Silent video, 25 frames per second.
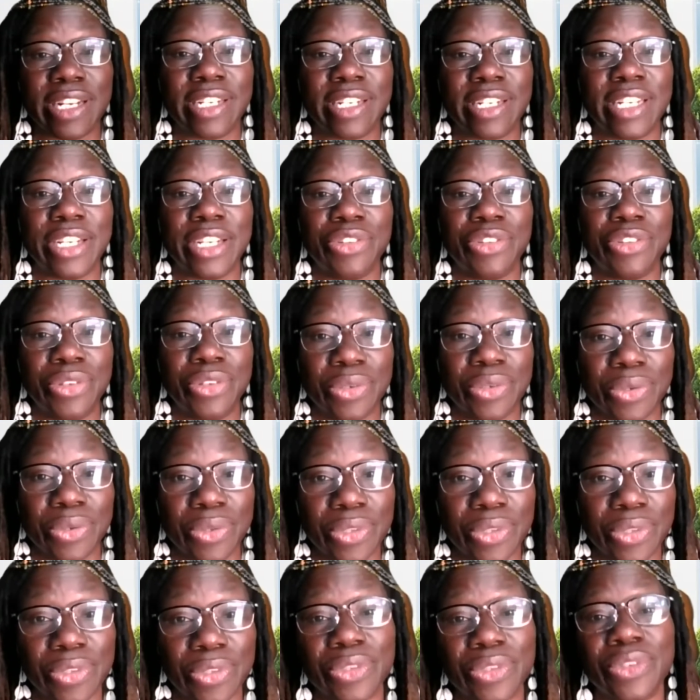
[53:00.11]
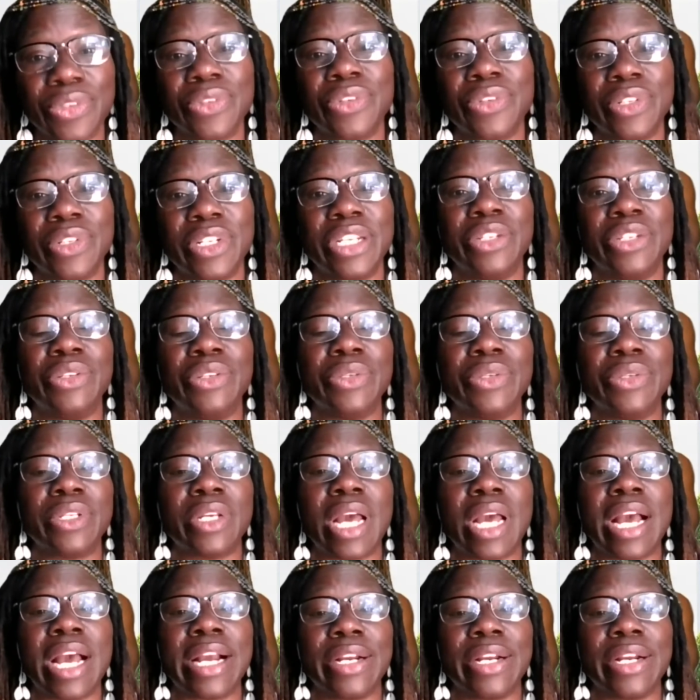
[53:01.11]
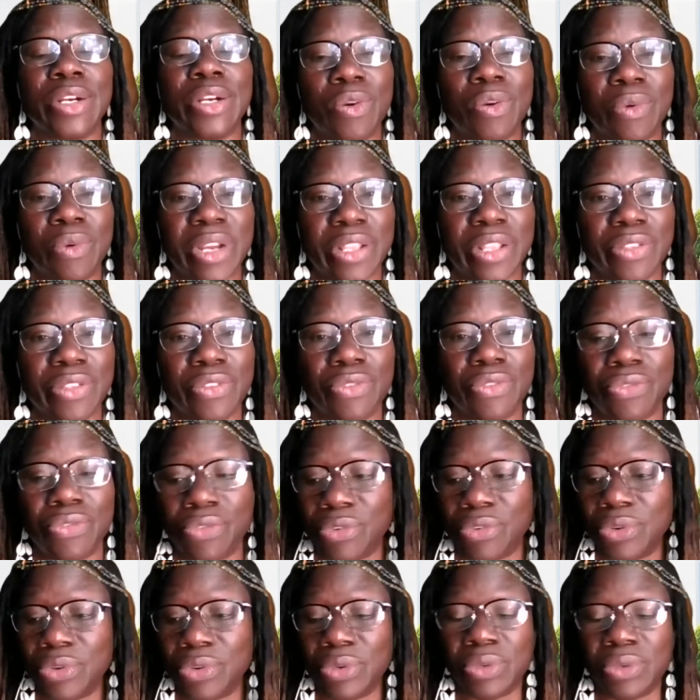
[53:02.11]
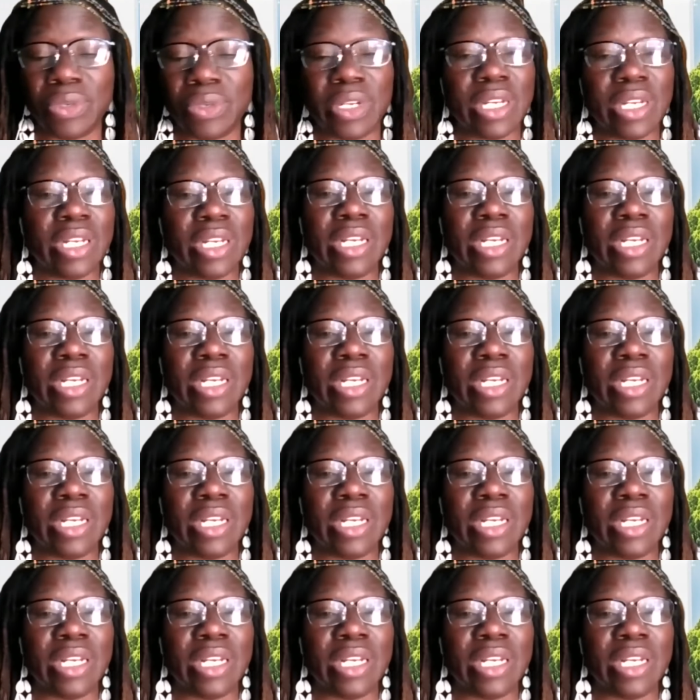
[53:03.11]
The youth are going through